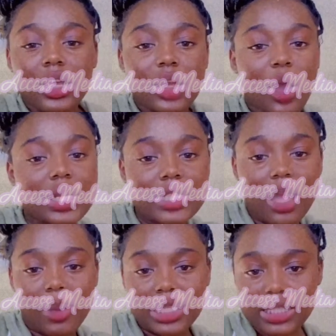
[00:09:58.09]
The only
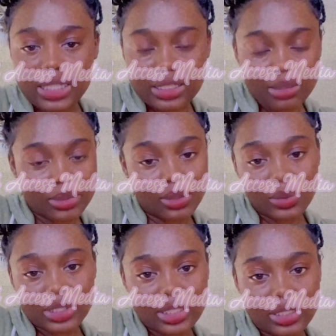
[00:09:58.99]
time I said something
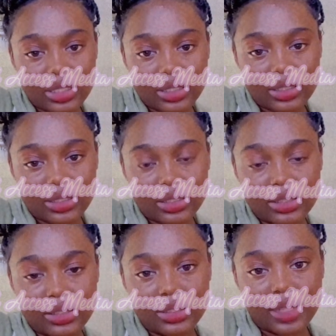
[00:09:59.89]
was in uh
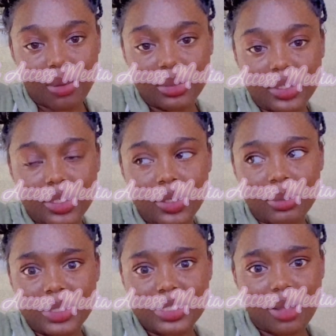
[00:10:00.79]
neighborhood
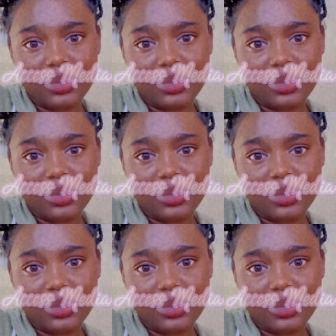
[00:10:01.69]
comments.